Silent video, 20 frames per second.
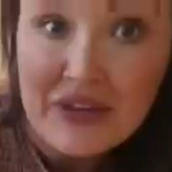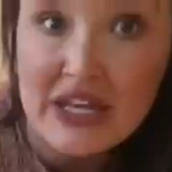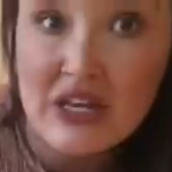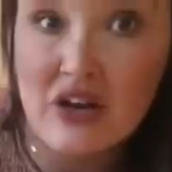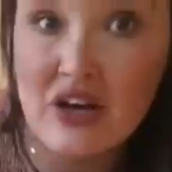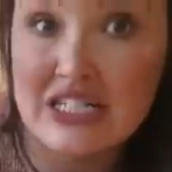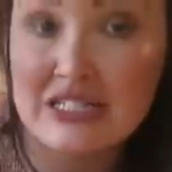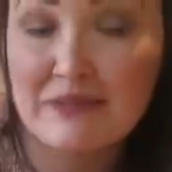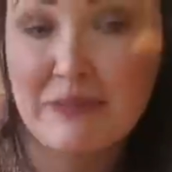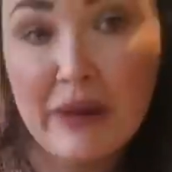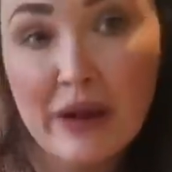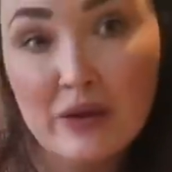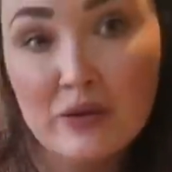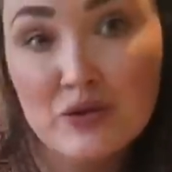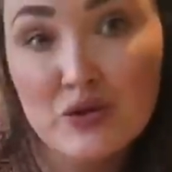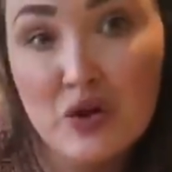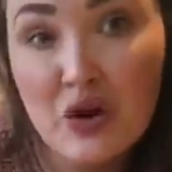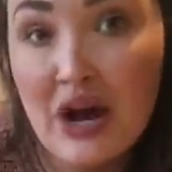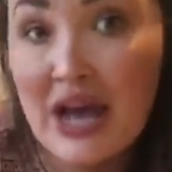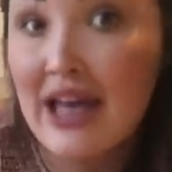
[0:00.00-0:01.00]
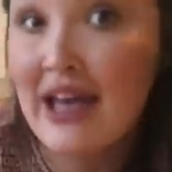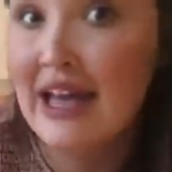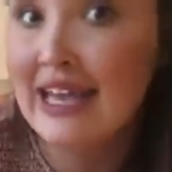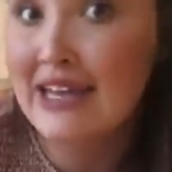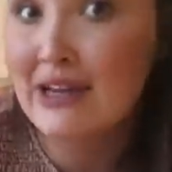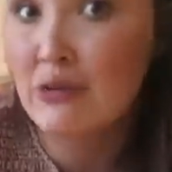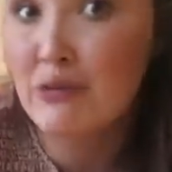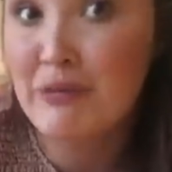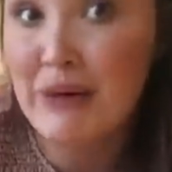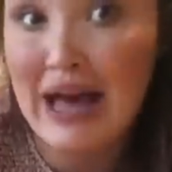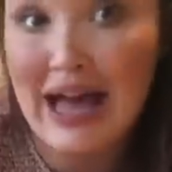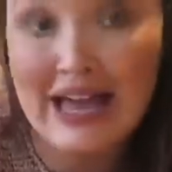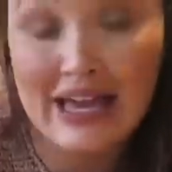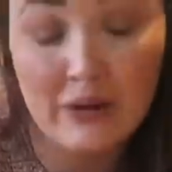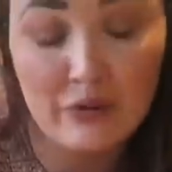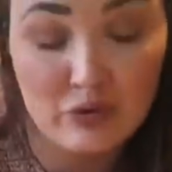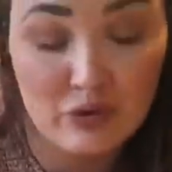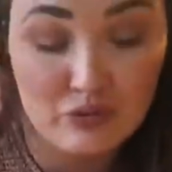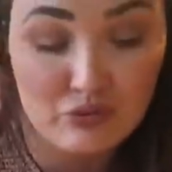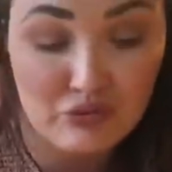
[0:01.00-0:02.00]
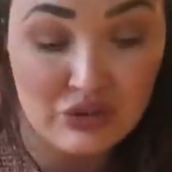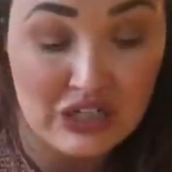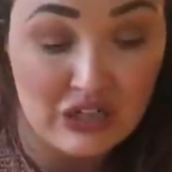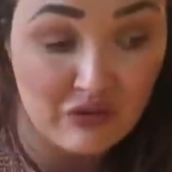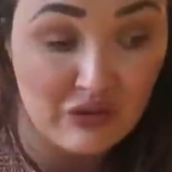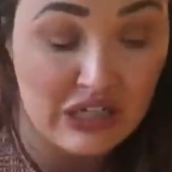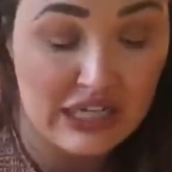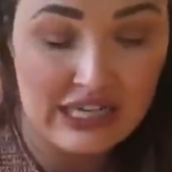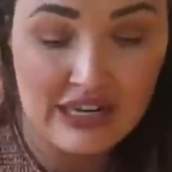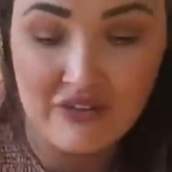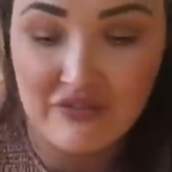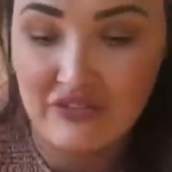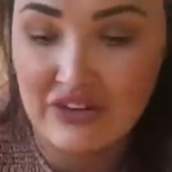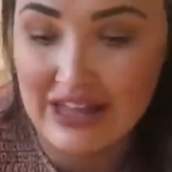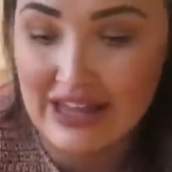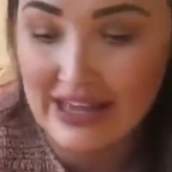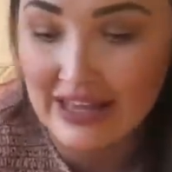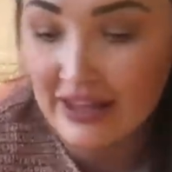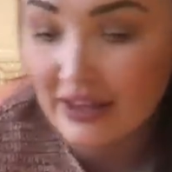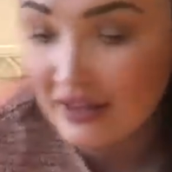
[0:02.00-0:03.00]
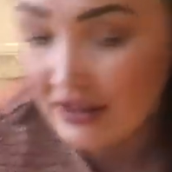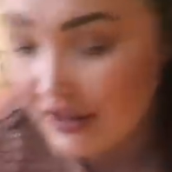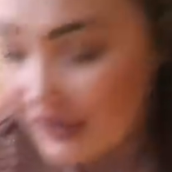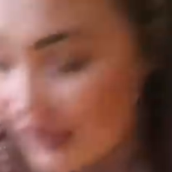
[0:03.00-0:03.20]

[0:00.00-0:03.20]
a nice blow dry a little bag it would look really really lovely